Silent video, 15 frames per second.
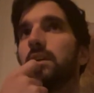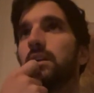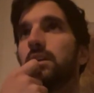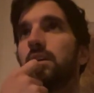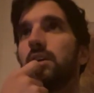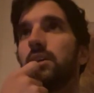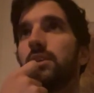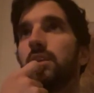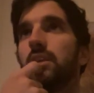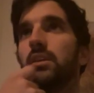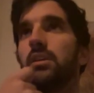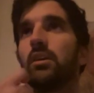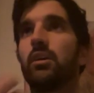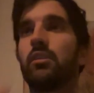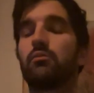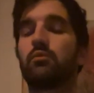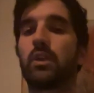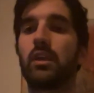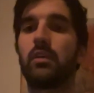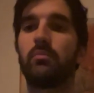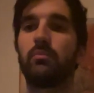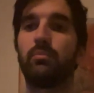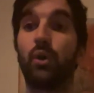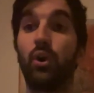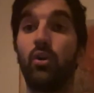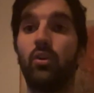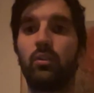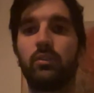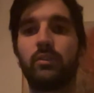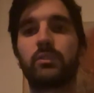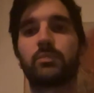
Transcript: the RAM ball as